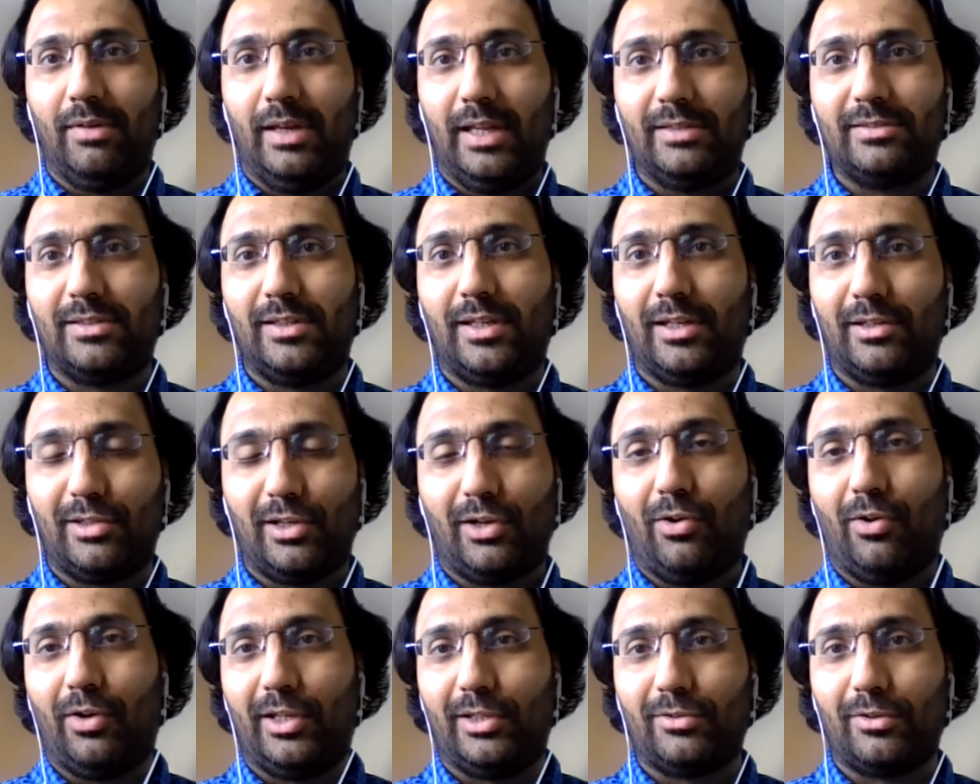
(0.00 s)
listening to
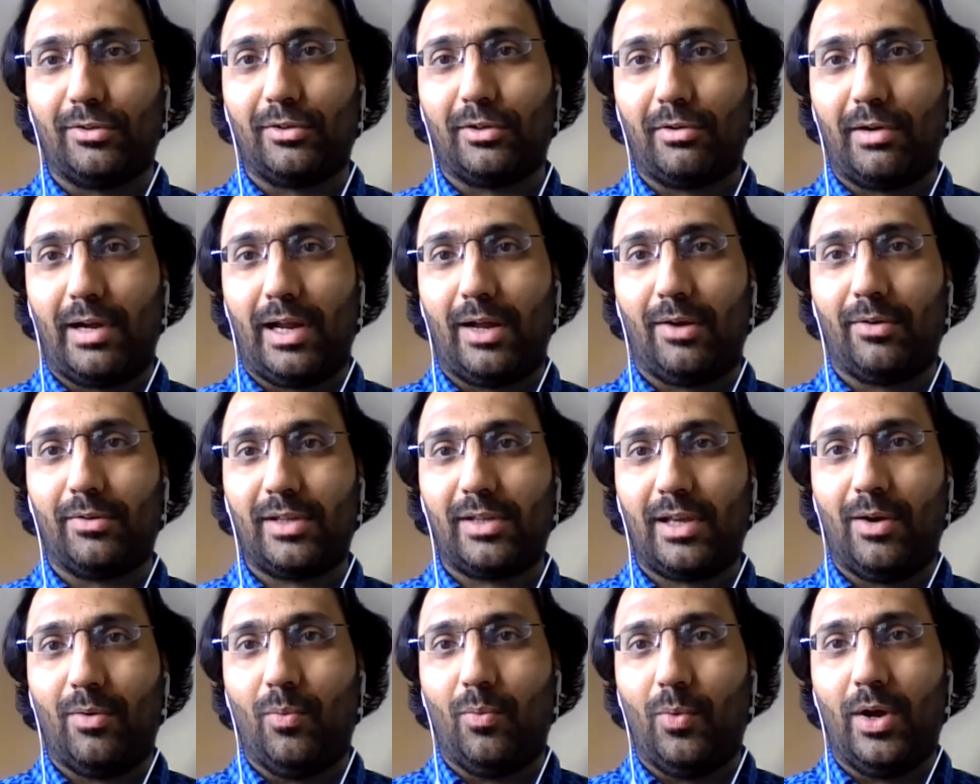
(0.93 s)
colleagues on the ground
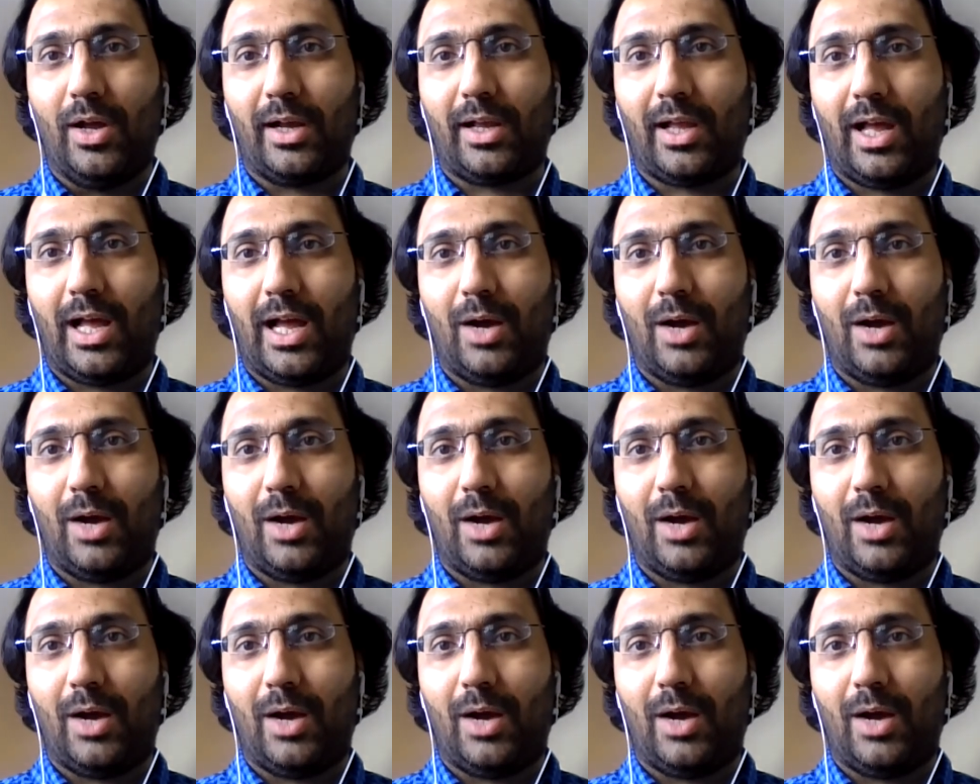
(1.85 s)
to help work